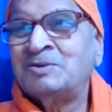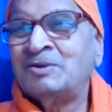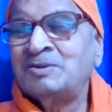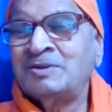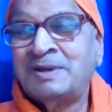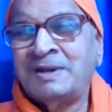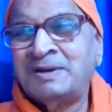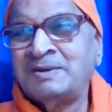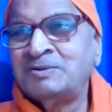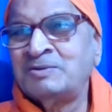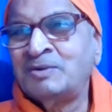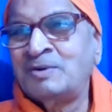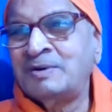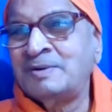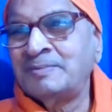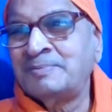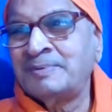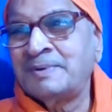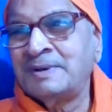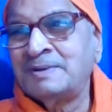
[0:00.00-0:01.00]
So there is
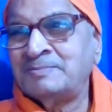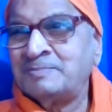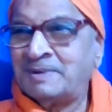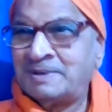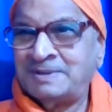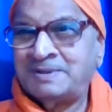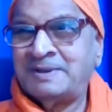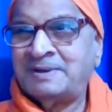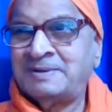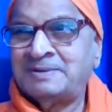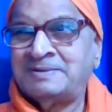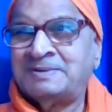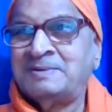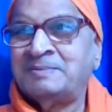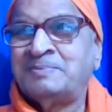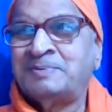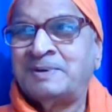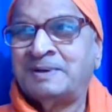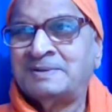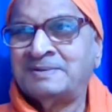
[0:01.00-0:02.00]
no difference, but there is
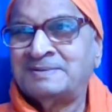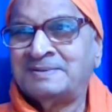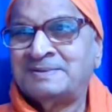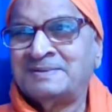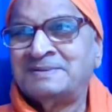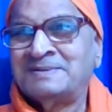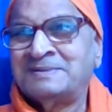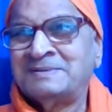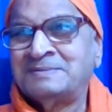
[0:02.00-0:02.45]
difference.